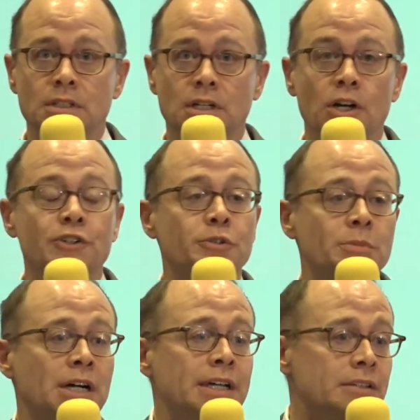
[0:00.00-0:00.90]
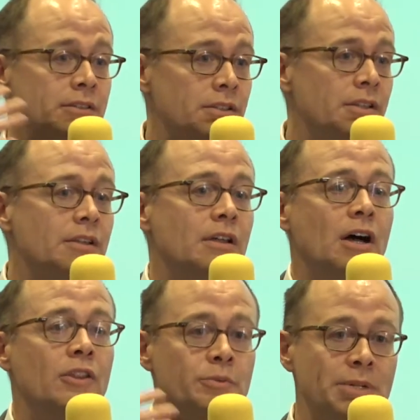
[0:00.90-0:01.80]
undermine
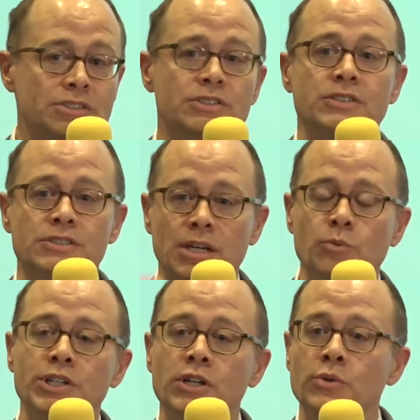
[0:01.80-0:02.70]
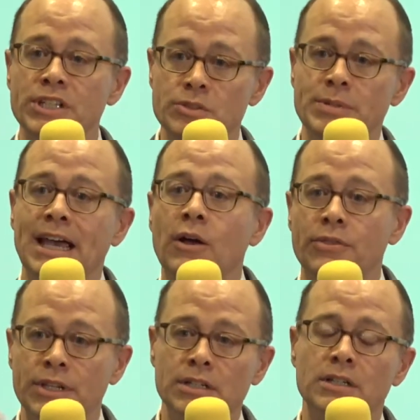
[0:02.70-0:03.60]
other messages that we know need to be out
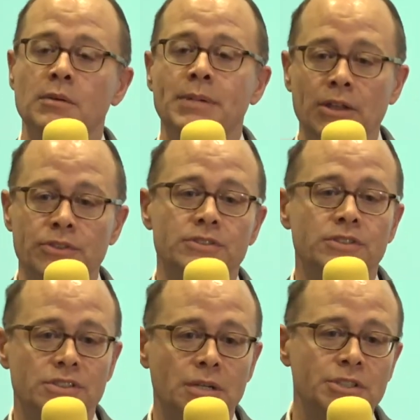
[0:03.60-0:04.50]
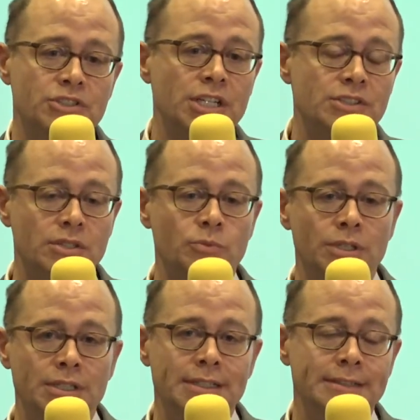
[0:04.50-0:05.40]
there about the systemic change that
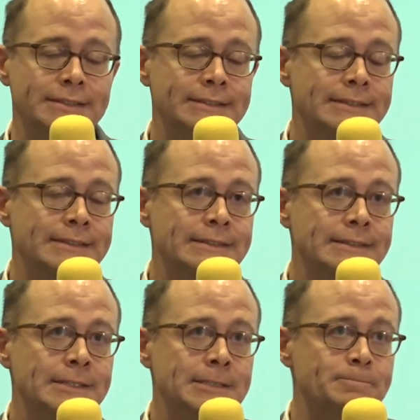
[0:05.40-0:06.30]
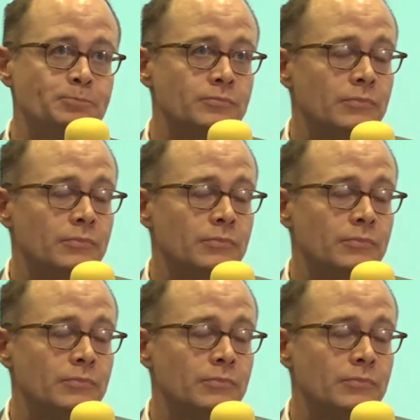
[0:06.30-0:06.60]
we need. And